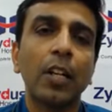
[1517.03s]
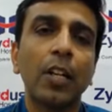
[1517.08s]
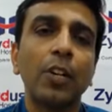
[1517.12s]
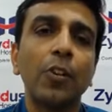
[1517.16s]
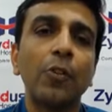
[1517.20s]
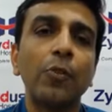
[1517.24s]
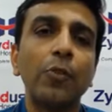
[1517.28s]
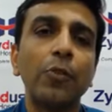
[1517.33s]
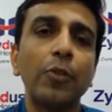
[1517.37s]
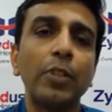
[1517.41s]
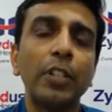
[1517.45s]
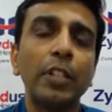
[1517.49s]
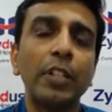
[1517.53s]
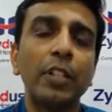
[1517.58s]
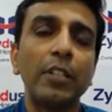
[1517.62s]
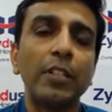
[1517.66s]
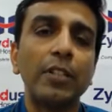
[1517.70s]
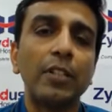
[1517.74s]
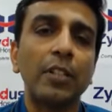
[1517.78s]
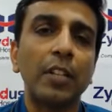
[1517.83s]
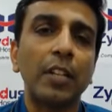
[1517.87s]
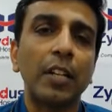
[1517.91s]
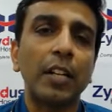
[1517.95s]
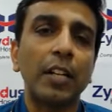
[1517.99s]
who
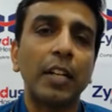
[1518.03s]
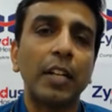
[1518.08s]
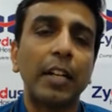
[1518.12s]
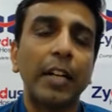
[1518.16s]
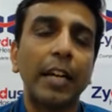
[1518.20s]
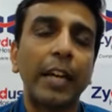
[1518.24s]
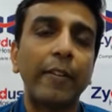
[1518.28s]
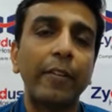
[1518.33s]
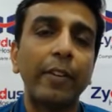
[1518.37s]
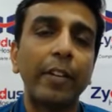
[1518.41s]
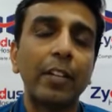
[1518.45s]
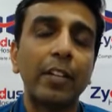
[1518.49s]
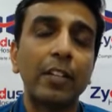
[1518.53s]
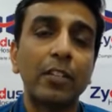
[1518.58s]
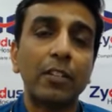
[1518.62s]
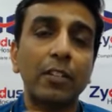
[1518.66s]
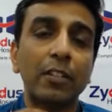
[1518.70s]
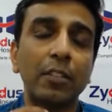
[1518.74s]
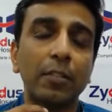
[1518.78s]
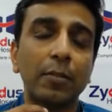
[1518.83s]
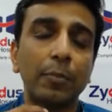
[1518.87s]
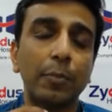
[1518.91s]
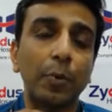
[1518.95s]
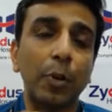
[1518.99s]
is having a
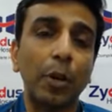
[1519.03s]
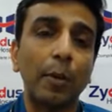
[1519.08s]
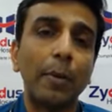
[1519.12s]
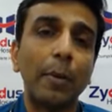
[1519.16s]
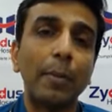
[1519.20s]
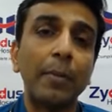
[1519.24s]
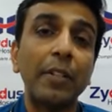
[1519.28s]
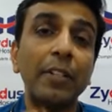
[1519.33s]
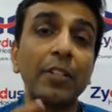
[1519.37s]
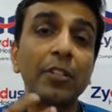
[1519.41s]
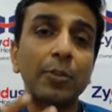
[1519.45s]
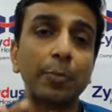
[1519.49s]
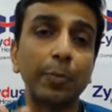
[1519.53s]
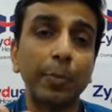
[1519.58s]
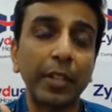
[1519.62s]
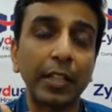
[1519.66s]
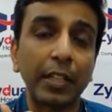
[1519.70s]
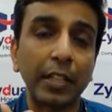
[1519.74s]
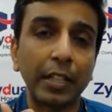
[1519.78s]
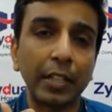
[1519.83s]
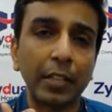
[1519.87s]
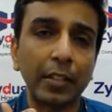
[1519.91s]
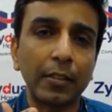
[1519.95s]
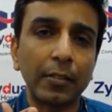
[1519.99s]
problem in
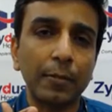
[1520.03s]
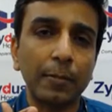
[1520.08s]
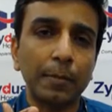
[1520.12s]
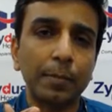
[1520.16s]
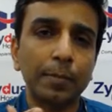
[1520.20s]
speaking,